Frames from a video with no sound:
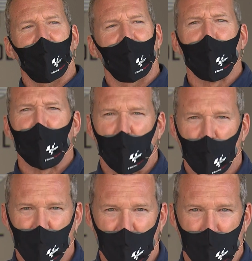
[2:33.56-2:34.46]

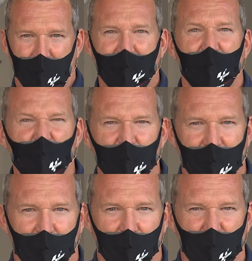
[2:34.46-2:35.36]
MotoGP
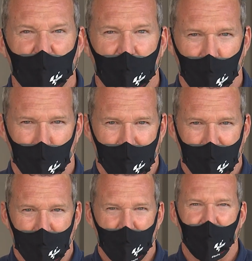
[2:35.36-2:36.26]
engineers tell
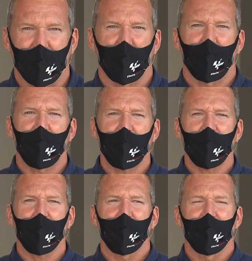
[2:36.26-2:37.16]
me that
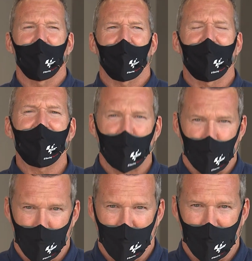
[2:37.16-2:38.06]
their
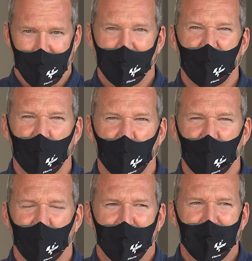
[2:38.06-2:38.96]
aim
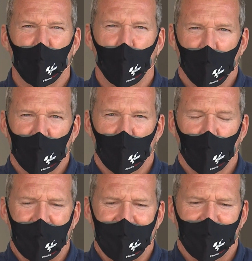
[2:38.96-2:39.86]
is to
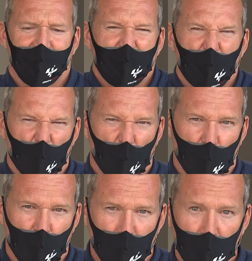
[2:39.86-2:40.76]
extract
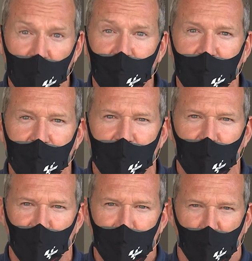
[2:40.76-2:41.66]
all of the
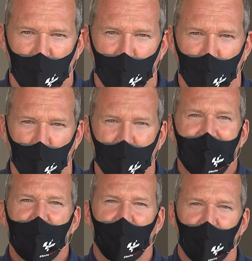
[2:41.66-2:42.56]
energy possible
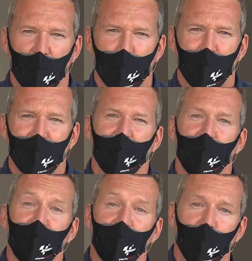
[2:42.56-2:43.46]
from
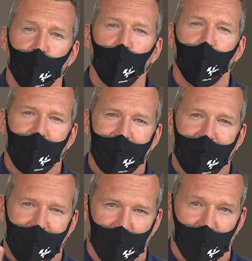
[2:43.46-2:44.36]
the fuel they
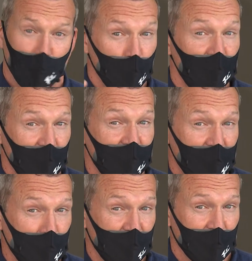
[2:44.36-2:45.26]
have, which is
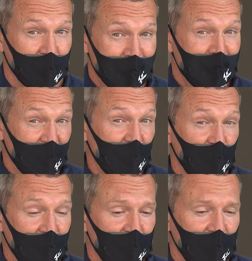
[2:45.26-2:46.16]
limited. The
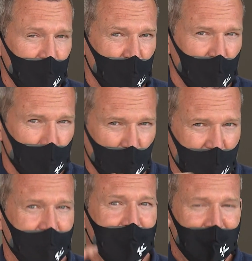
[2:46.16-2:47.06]
engineers are limited by